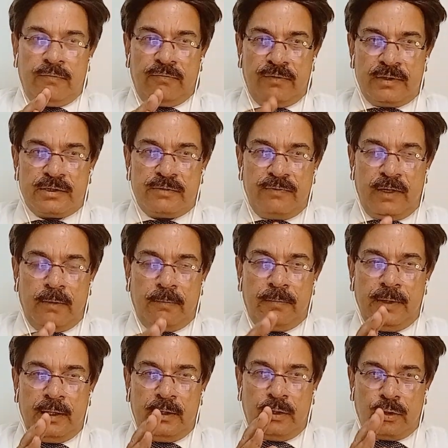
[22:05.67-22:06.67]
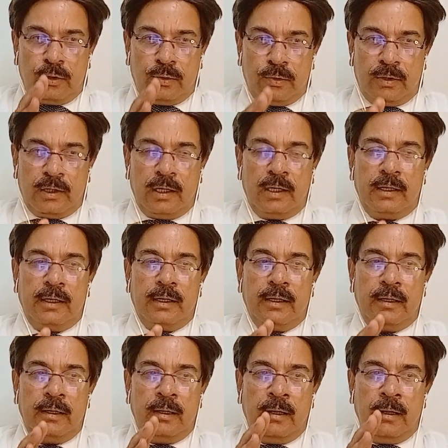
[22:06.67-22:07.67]
which will be
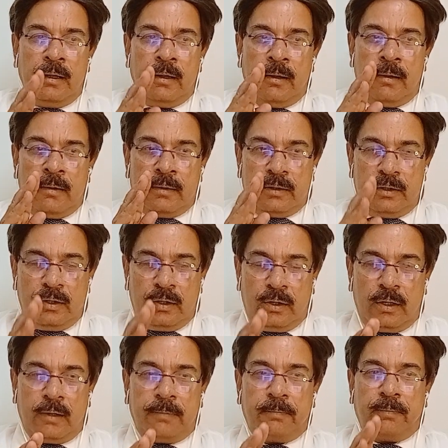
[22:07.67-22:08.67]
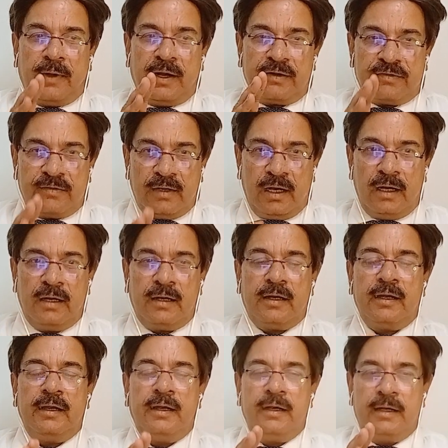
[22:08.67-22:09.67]
totally your
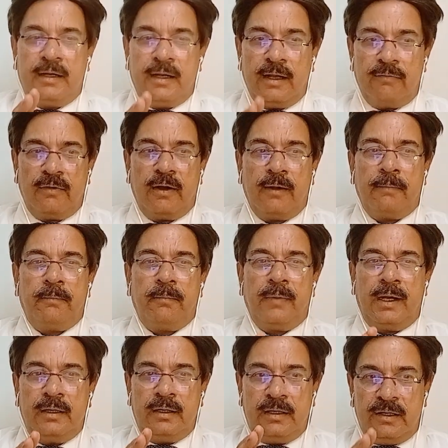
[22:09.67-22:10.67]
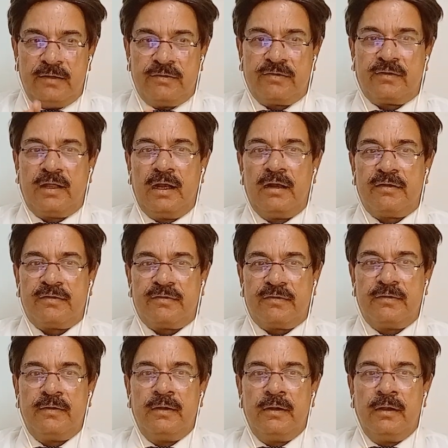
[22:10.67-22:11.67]
personality development
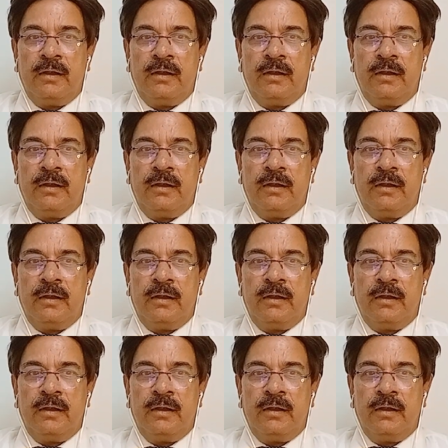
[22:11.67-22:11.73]
skills.